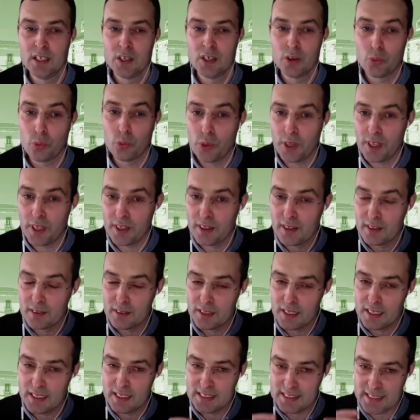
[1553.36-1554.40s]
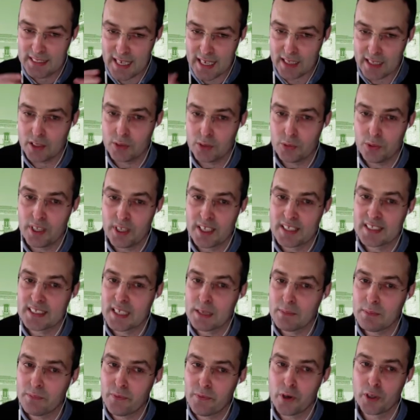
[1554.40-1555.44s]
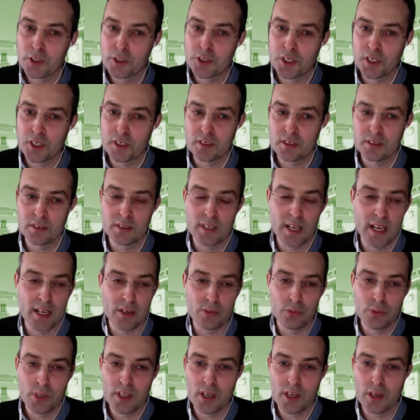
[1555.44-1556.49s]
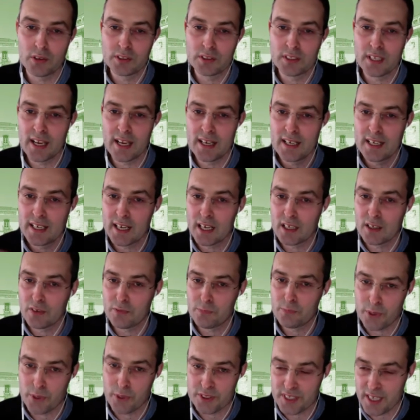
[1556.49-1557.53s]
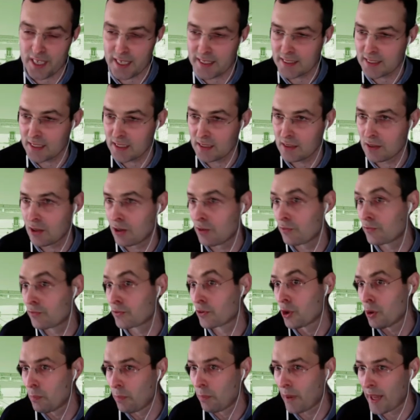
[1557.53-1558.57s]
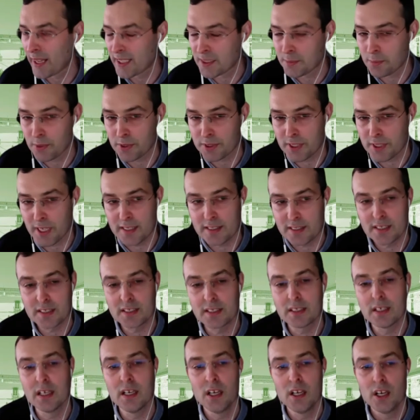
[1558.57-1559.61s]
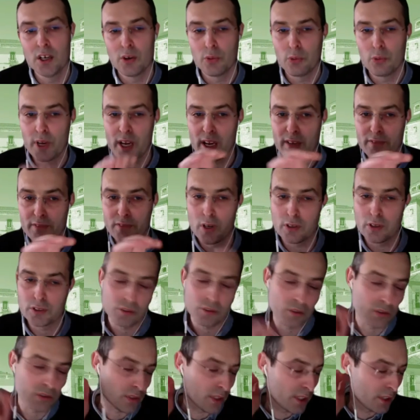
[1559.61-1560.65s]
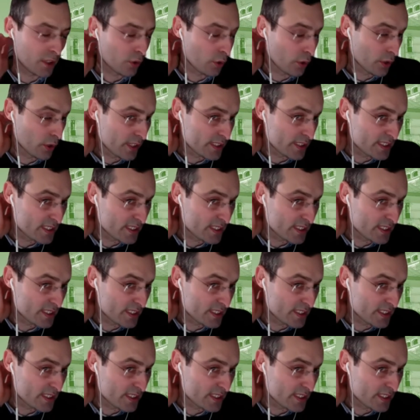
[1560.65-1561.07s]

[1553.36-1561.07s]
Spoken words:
with exactly with the same function and without any kind of processing, of complex processing, we have also included